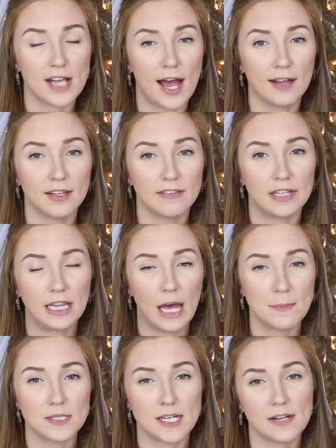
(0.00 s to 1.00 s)
I live in the
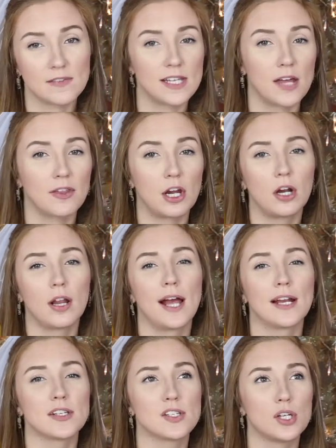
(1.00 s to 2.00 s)
upstate of South
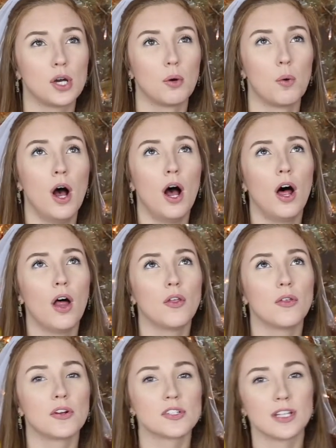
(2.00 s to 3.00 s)
Carolina, so
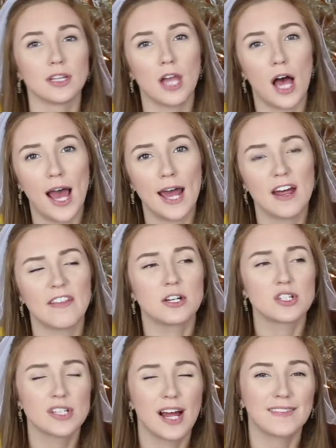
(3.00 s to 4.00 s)
although there's a lot,
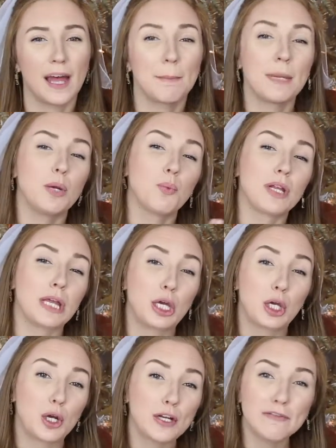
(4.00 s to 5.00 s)
there's not that many really
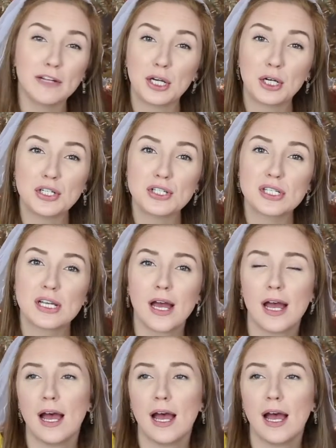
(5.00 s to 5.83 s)
good vendors.